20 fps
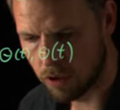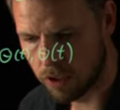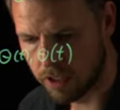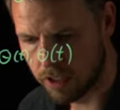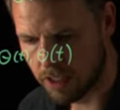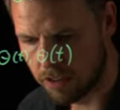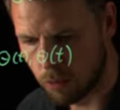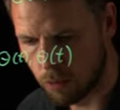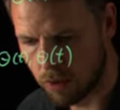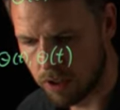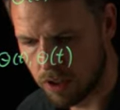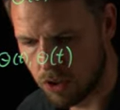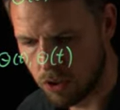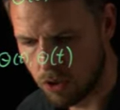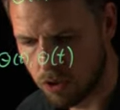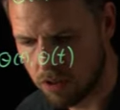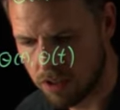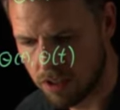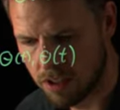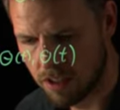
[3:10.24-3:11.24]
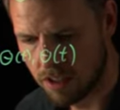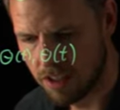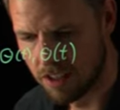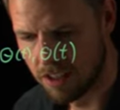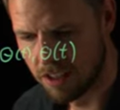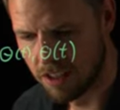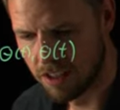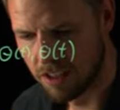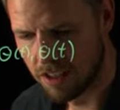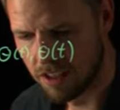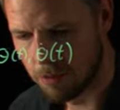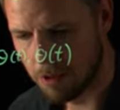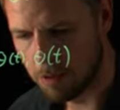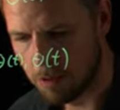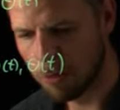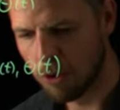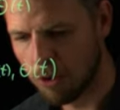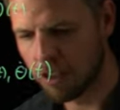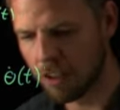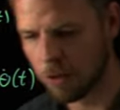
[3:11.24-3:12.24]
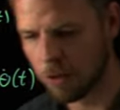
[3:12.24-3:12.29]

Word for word: it has a window, maybe more than